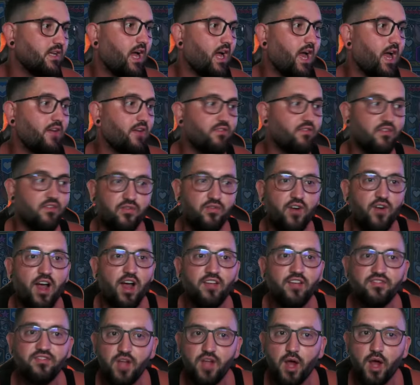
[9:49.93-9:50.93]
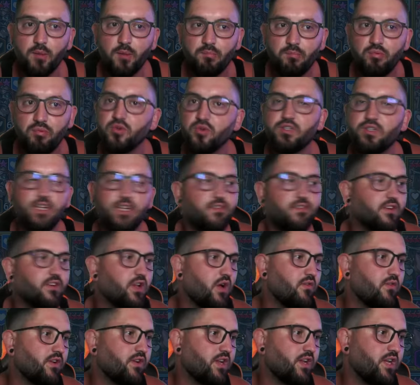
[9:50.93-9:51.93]
I have a 5-star boot even
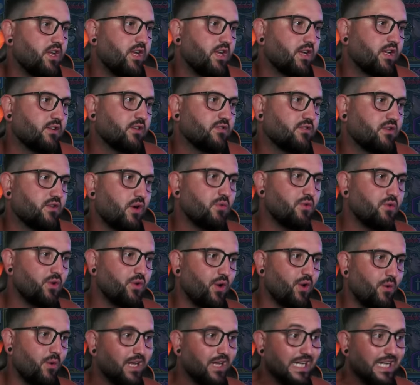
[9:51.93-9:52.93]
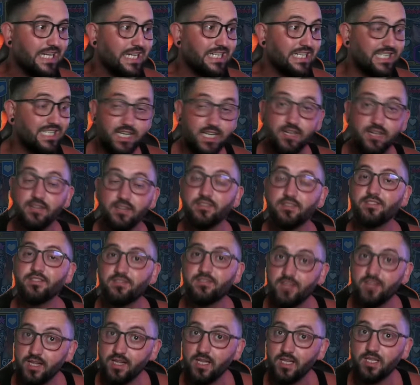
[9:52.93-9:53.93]
over here, so, you know, Gear is
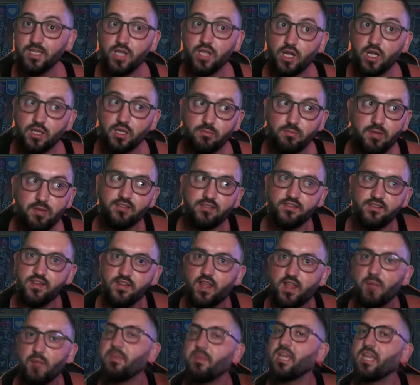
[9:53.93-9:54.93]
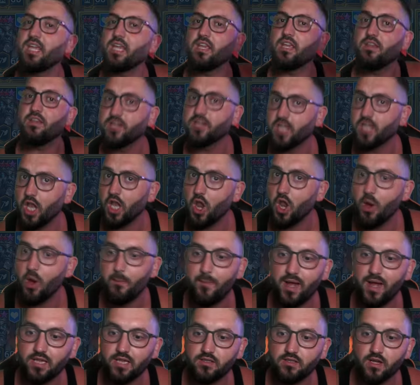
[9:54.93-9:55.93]
still not the best. It can be even a
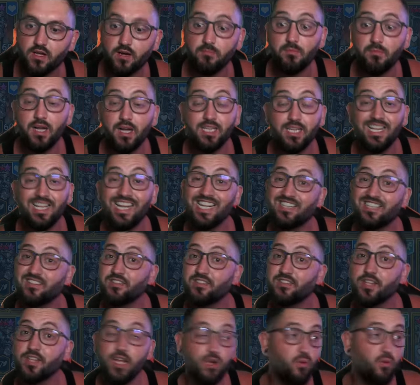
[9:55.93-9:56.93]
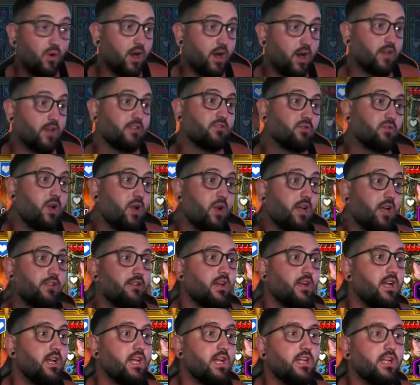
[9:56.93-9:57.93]
lot better, but it still works, right?
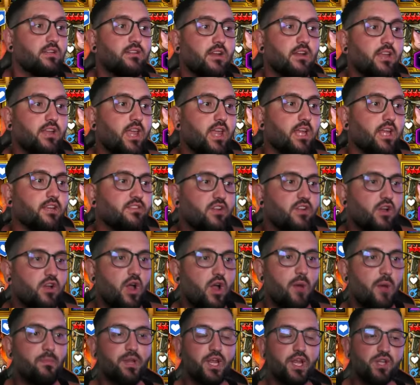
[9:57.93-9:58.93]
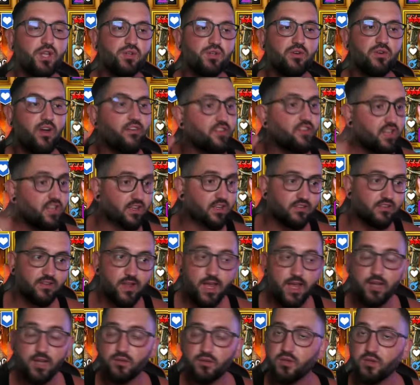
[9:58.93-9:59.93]
Again, it's the combination of having the
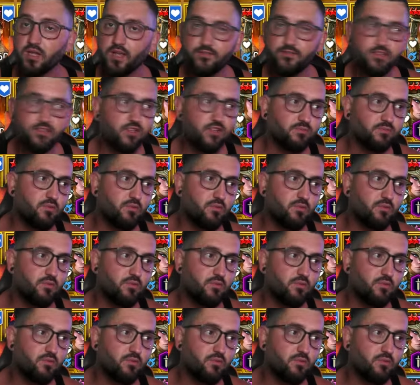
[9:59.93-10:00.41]
Slayer that gives us